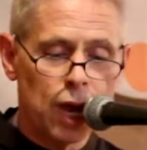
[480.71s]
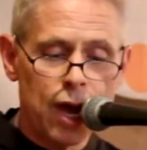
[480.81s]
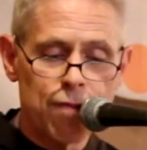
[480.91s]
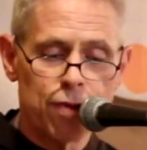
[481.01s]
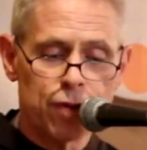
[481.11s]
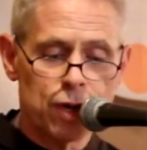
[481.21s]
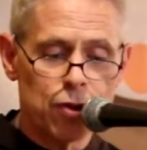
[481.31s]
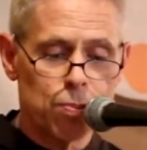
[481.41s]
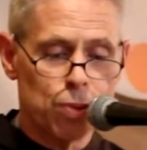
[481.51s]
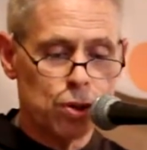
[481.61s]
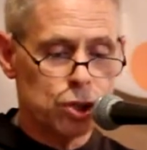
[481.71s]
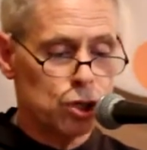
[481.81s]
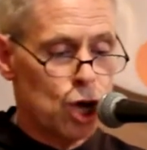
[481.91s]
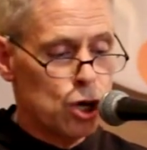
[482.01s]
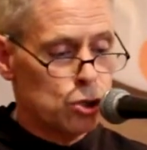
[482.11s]
the life of another
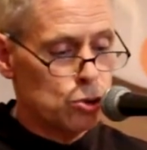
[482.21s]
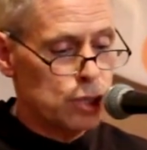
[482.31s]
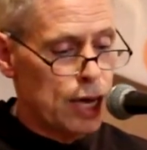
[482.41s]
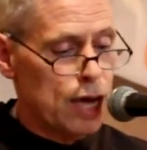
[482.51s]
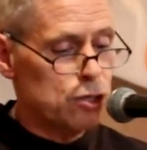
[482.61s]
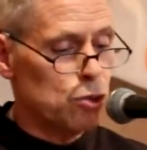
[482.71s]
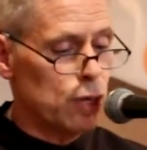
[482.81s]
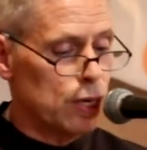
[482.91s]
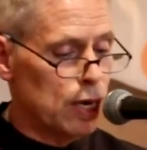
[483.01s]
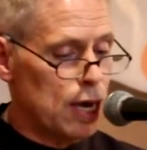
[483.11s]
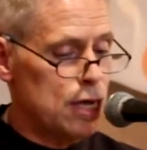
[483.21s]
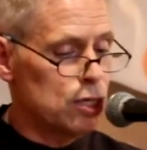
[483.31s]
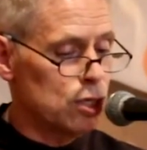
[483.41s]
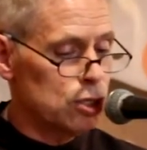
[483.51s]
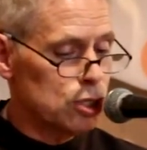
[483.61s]
person, to dare to
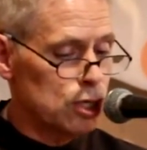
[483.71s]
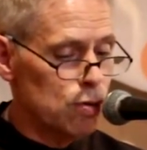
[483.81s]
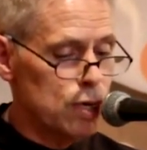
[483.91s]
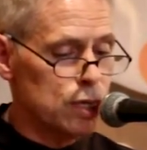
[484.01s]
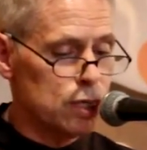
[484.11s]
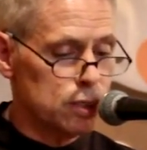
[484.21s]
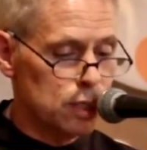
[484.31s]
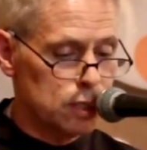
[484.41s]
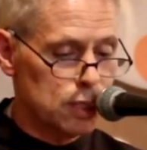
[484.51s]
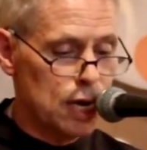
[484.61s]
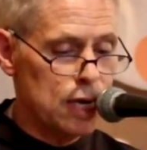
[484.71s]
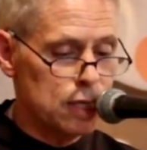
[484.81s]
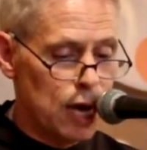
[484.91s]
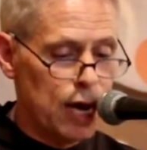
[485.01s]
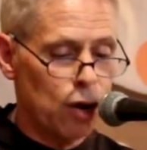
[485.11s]
engage in serious and sustained
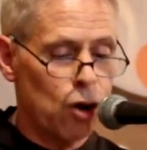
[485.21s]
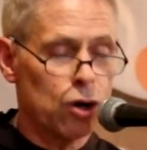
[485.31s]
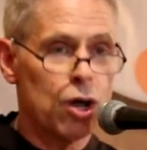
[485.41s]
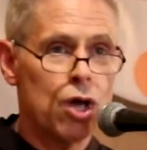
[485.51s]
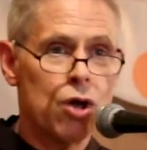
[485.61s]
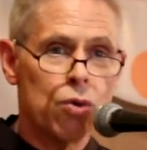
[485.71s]
dialogue,